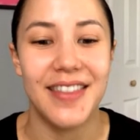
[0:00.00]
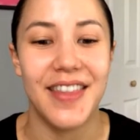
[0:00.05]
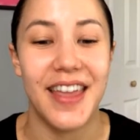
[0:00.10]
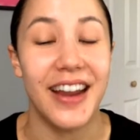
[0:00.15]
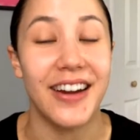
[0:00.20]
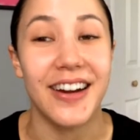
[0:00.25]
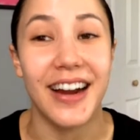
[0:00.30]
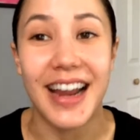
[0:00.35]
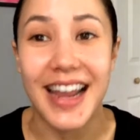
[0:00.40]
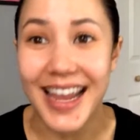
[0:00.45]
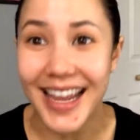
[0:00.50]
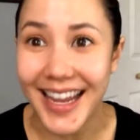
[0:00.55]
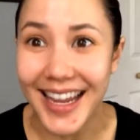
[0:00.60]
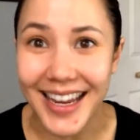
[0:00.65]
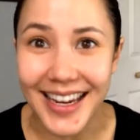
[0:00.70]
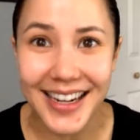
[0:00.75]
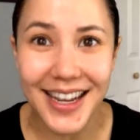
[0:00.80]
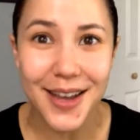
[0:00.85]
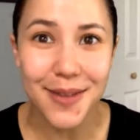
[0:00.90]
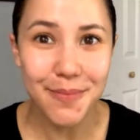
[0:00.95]
and they are
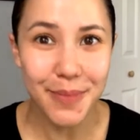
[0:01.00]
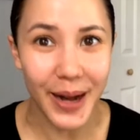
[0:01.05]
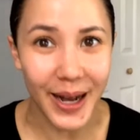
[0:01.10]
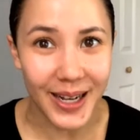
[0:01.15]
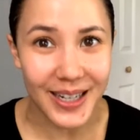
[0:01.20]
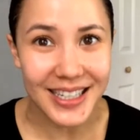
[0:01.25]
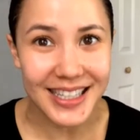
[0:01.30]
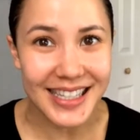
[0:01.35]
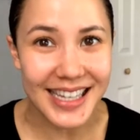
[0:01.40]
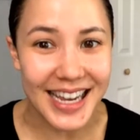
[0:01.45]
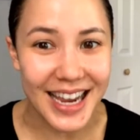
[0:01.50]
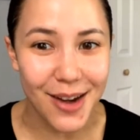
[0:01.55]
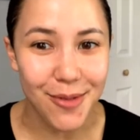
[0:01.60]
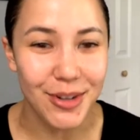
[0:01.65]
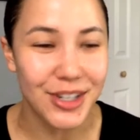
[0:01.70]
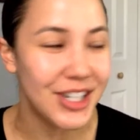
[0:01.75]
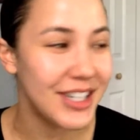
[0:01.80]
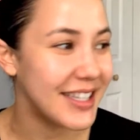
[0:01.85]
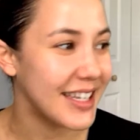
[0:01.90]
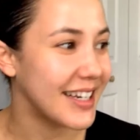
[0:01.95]
in person,
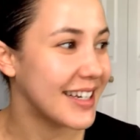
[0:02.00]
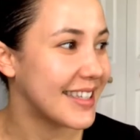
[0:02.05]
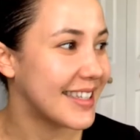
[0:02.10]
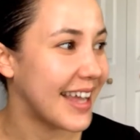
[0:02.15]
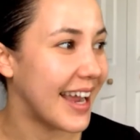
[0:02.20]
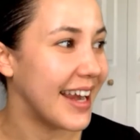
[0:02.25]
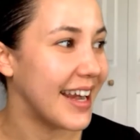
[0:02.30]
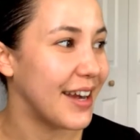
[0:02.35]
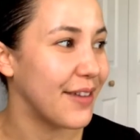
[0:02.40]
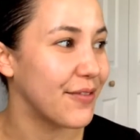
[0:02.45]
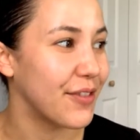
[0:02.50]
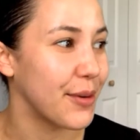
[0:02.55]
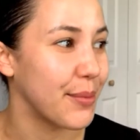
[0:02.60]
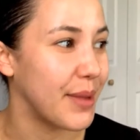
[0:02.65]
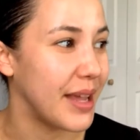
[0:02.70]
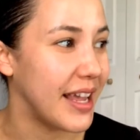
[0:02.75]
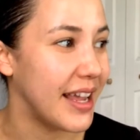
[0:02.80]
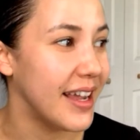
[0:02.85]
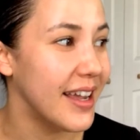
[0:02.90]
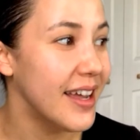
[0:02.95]
which is exciting for
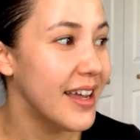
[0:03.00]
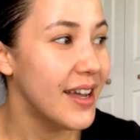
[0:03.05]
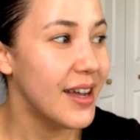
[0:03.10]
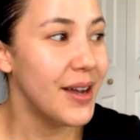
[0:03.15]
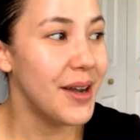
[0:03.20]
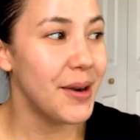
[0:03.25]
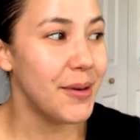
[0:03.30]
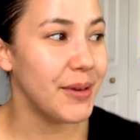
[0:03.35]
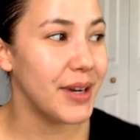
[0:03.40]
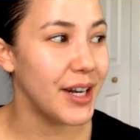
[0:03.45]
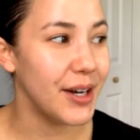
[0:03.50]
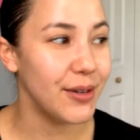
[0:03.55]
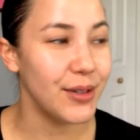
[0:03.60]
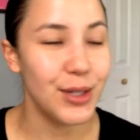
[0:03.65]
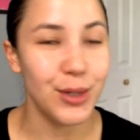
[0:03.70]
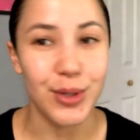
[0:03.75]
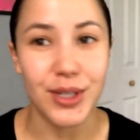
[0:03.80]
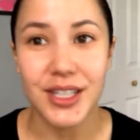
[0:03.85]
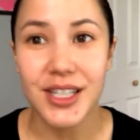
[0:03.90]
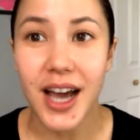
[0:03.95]
me. We don't
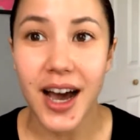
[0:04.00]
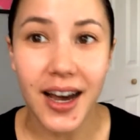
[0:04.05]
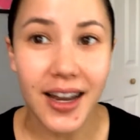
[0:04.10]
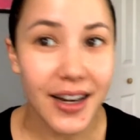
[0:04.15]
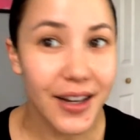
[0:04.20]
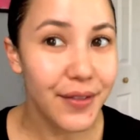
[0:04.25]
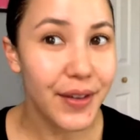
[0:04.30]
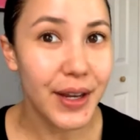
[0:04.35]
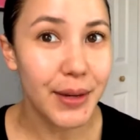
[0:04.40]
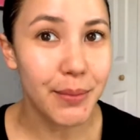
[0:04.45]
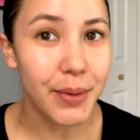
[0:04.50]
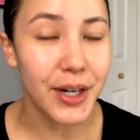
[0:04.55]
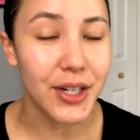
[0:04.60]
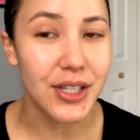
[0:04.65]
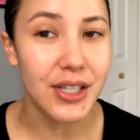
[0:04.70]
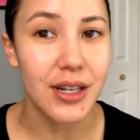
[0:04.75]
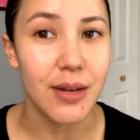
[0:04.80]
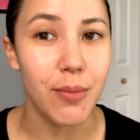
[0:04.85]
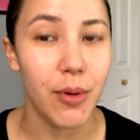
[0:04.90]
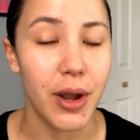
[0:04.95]
do a ton of
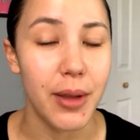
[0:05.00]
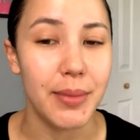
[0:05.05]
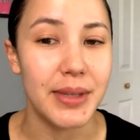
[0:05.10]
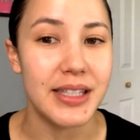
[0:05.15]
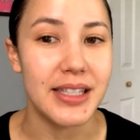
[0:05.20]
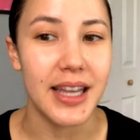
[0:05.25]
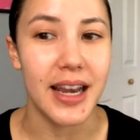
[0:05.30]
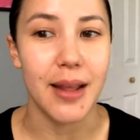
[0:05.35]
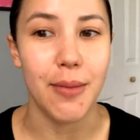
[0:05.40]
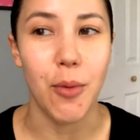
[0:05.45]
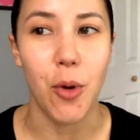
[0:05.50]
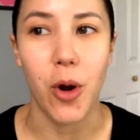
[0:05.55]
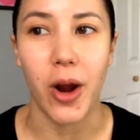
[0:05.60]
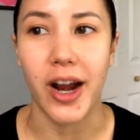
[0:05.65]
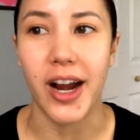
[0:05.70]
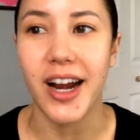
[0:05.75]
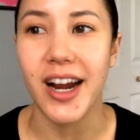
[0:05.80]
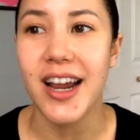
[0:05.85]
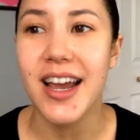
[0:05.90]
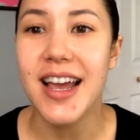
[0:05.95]
in-person appointments
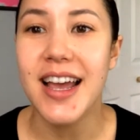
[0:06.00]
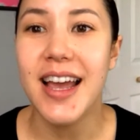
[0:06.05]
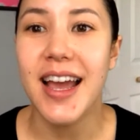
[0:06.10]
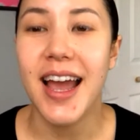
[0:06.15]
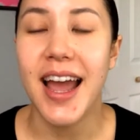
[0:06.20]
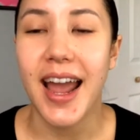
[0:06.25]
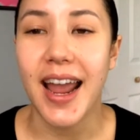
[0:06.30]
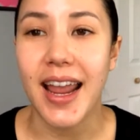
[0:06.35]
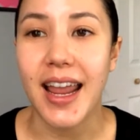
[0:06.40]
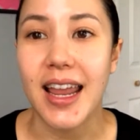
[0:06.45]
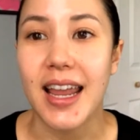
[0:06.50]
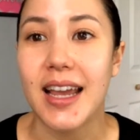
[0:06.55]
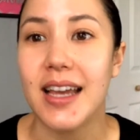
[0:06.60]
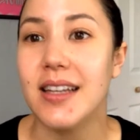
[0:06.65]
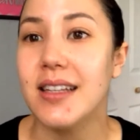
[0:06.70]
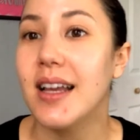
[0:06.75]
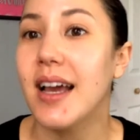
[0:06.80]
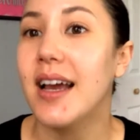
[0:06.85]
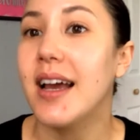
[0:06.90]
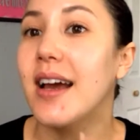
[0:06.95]
anymore.
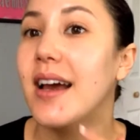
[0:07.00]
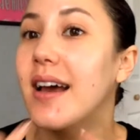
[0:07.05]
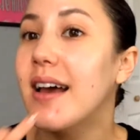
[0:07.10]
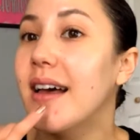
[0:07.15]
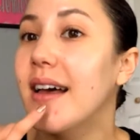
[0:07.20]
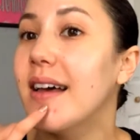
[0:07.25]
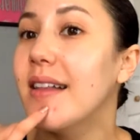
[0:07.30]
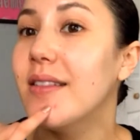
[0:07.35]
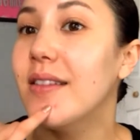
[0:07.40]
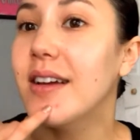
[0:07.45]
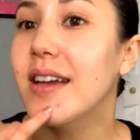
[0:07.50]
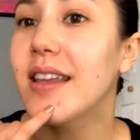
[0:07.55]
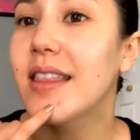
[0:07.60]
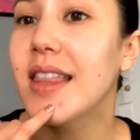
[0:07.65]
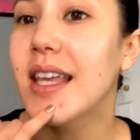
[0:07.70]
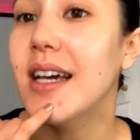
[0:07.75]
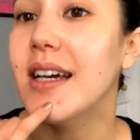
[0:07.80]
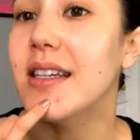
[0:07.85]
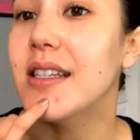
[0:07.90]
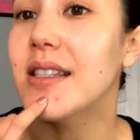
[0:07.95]
And look at
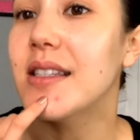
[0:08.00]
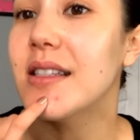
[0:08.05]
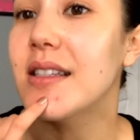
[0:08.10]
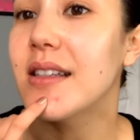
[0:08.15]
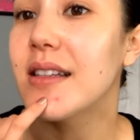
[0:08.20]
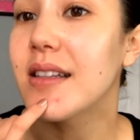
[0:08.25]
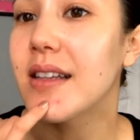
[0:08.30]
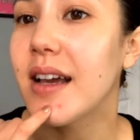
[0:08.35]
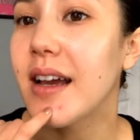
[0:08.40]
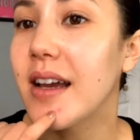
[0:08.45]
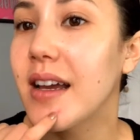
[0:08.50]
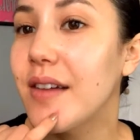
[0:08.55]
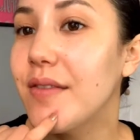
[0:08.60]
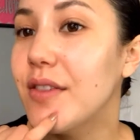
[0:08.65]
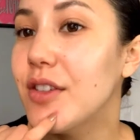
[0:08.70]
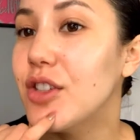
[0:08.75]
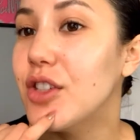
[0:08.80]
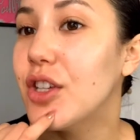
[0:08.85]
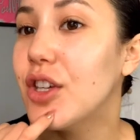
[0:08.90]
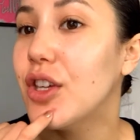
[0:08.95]
this. I have
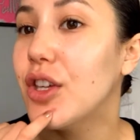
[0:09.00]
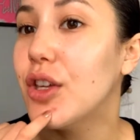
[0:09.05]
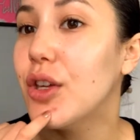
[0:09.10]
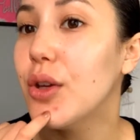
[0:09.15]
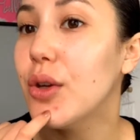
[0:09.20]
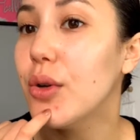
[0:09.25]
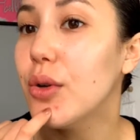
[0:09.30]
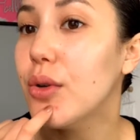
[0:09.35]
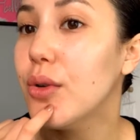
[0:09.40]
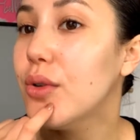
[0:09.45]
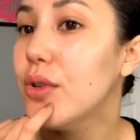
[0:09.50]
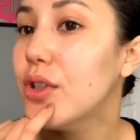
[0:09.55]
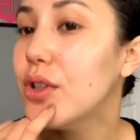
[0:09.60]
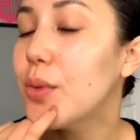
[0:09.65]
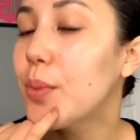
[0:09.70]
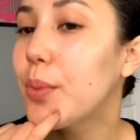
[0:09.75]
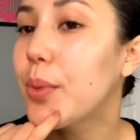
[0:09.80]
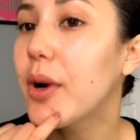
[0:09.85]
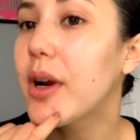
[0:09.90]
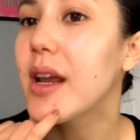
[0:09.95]
this huge
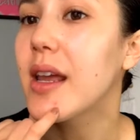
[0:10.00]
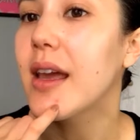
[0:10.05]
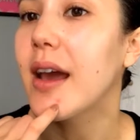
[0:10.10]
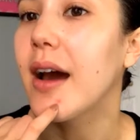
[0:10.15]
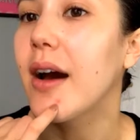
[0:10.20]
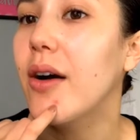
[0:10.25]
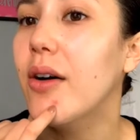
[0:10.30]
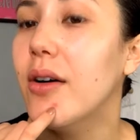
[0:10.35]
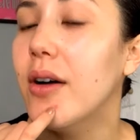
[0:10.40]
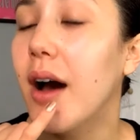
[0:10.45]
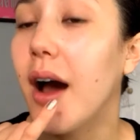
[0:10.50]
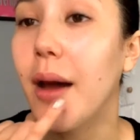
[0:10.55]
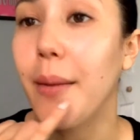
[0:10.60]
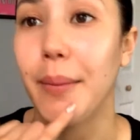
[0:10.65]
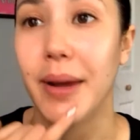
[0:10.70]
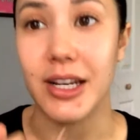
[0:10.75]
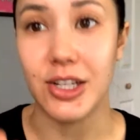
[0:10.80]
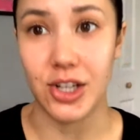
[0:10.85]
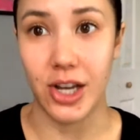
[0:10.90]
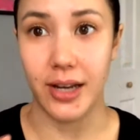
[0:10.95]
breakout on
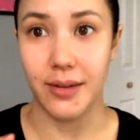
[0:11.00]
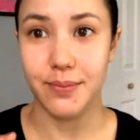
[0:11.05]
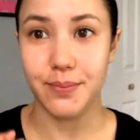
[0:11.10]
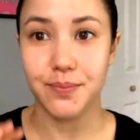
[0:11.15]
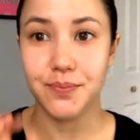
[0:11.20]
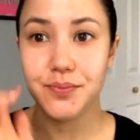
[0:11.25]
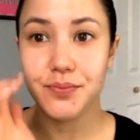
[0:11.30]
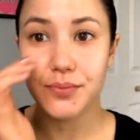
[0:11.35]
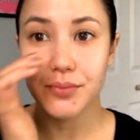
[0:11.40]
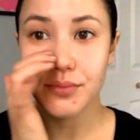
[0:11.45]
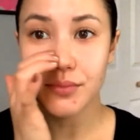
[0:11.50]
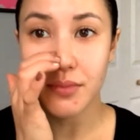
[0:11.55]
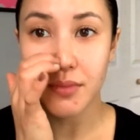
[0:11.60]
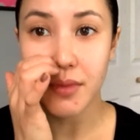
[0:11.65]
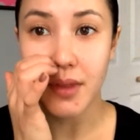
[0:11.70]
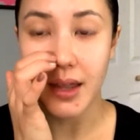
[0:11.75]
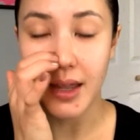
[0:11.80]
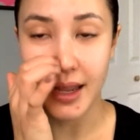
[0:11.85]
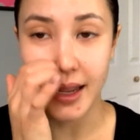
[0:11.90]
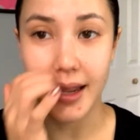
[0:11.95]
my chin,
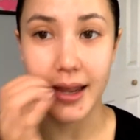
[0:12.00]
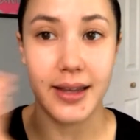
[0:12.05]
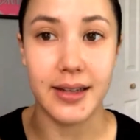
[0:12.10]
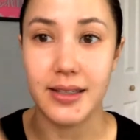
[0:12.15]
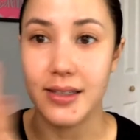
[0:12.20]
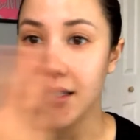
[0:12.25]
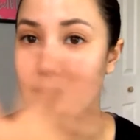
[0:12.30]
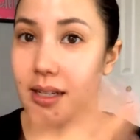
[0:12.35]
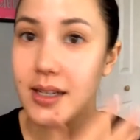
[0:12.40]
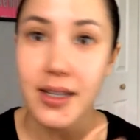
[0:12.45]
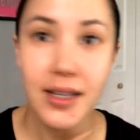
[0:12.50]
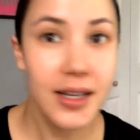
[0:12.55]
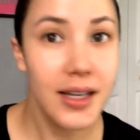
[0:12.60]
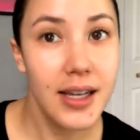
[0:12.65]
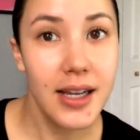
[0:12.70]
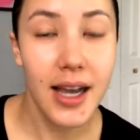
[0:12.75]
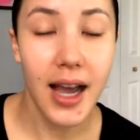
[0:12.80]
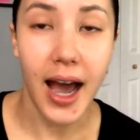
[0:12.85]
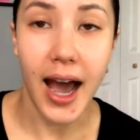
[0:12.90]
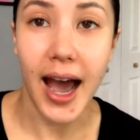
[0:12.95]
and
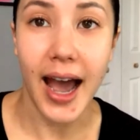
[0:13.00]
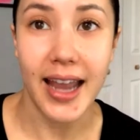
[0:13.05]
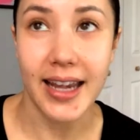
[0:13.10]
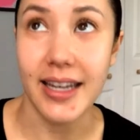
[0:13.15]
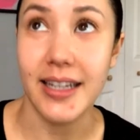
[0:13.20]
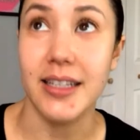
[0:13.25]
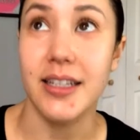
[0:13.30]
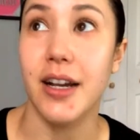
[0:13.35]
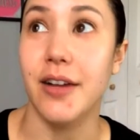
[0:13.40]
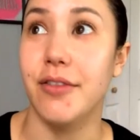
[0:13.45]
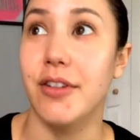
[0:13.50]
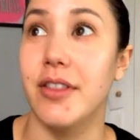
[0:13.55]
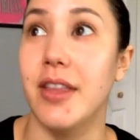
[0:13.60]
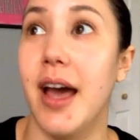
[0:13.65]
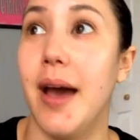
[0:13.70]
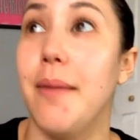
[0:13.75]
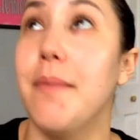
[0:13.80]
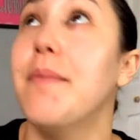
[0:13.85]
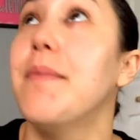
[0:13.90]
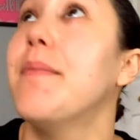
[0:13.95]
I need to cover
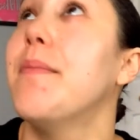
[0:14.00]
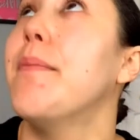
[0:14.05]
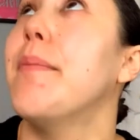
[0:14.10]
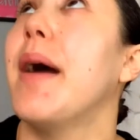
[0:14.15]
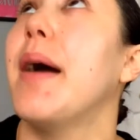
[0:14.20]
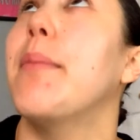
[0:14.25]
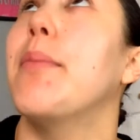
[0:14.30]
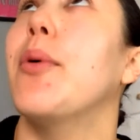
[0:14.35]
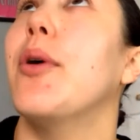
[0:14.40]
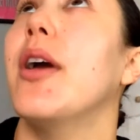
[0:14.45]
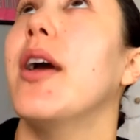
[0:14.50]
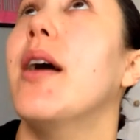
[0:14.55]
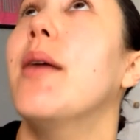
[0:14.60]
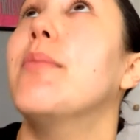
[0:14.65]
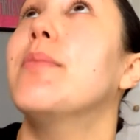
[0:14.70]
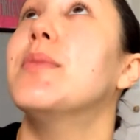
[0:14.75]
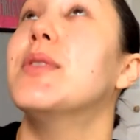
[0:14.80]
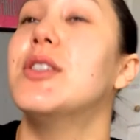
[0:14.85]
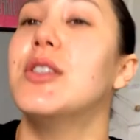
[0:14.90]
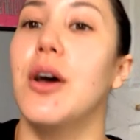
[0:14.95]
that bad boy up.
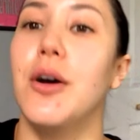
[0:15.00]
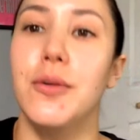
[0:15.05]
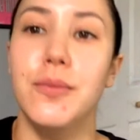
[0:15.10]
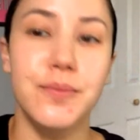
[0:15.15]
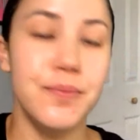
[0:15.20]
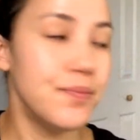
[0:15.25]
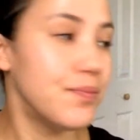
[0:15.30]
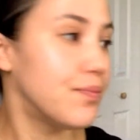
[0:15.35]
So